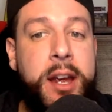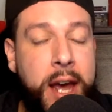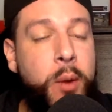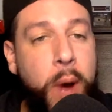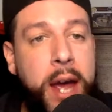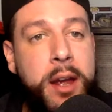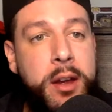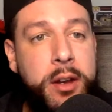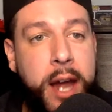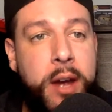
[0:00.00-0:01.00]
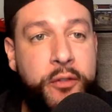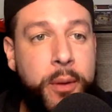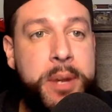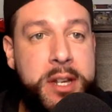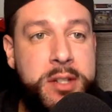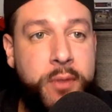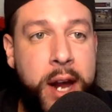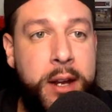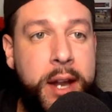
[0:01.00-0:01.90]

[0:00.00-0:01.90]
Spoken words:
get away like from this, right?